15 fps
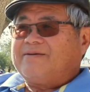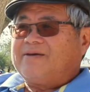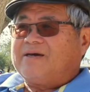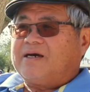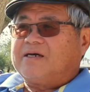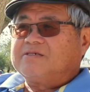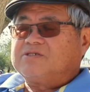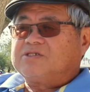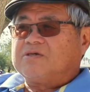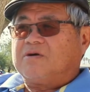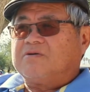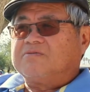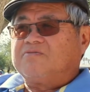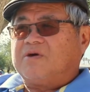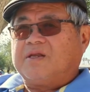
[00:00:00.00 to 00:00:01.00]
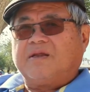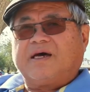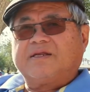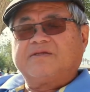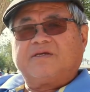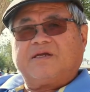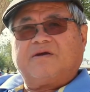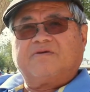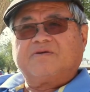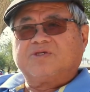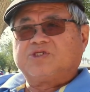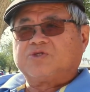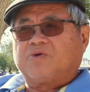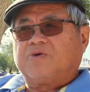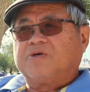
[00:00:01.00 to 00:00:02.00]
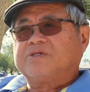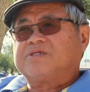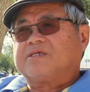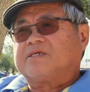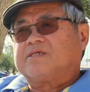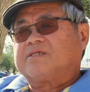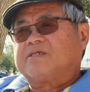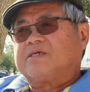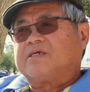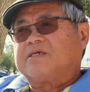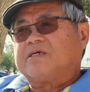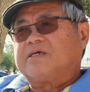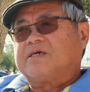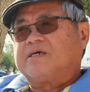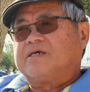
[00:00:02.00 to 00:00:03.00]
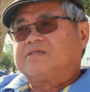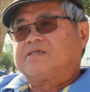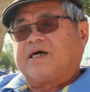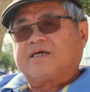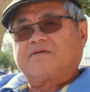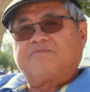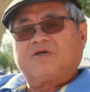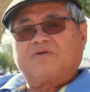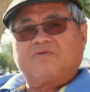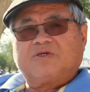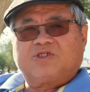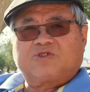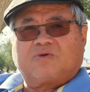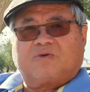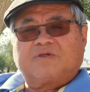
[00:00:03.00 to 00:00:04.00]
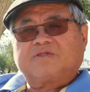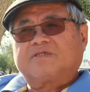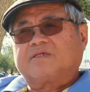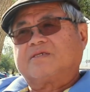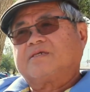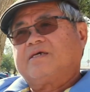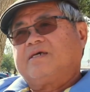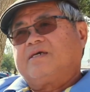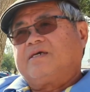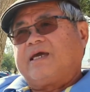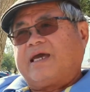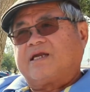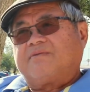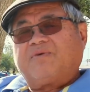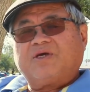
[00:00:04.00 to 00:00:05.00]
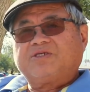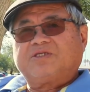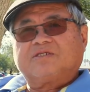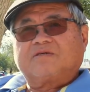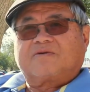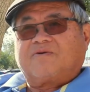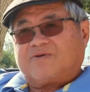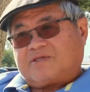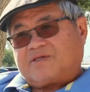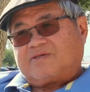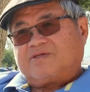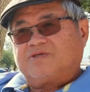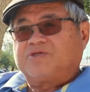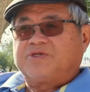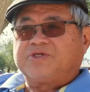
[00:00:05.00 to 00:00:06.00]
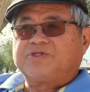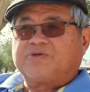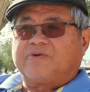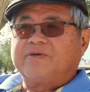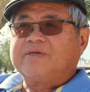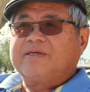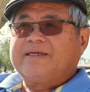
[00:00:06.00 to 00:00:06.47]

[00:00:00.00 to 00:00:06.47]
Yeah. So a lot of the narrative shorts and the documentary shorts and animations, of course, are usually short.